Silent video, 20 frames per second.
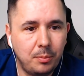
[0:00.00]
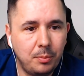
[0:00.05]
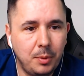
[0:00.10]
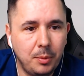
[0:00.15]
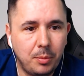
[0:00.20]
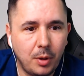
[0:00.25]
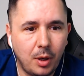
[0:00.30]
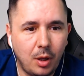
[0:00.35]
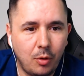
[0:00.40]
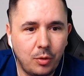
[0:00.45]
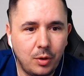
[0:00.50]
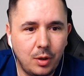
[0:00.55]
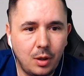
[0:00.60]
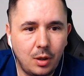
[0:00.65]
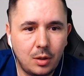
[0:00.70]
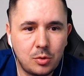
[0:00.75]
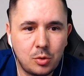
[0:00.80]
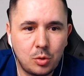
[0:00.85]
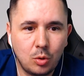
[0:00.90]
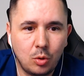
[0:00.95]
people out
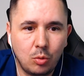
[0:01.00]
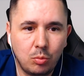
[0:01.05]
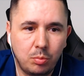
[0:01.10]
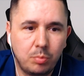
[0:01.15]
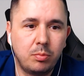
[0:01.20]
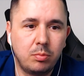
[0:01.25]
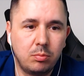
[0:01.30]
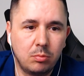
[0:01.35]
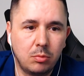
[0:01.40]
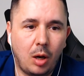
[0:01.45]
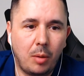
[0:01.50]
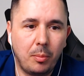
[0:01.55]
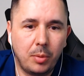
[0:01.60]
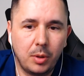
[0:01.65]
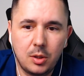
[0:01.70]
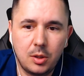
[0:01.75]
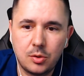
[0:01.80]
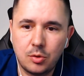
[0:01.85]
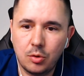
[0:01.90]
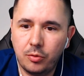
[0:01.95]
there. So
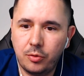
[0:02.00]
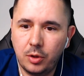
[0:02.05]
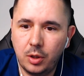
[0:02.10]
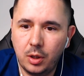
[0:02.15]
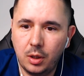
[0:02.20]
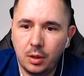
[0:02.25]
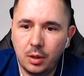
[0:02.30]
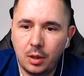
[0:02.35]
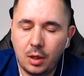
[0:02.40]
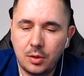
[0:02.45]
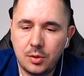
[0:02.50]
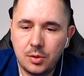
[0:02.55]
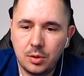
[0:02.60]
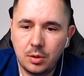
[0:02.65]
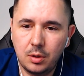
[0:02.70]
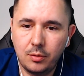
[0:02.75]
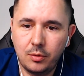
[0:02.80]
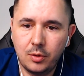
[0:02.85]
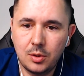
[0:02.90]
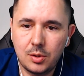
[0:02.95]
companies offering that
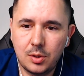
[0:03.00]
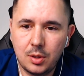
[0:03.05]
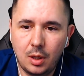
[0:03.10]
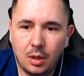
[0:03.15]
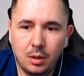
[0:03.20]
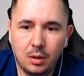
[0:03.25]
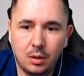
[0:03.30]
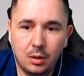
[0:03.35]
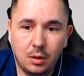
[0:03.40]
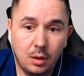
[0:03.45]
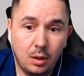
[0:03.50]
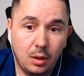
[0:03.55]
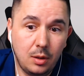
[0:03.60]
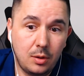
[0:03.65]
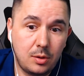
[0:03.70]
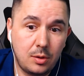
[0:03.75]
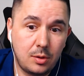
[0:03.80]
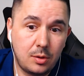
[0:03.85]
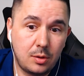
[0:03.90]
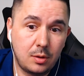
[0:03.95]
service, and
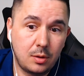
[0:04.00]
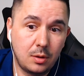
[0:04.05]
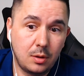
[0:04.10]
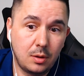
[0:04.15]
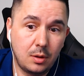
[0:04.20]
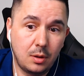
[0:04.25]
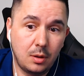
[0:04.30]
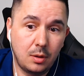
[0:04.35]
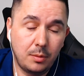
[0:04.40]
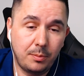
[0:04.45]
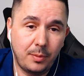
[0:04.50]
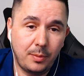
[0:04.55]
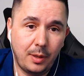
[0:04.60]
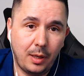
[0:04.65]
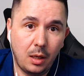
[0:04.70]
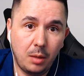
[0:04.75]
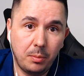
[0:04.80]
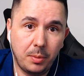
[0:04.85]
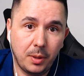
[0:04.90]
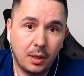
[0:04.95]
it's
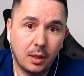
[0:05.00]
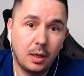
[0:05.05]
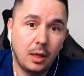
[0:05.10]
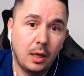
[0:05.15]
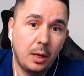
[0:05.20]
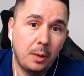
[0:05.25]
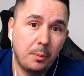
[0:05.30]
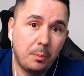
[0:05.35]
helping.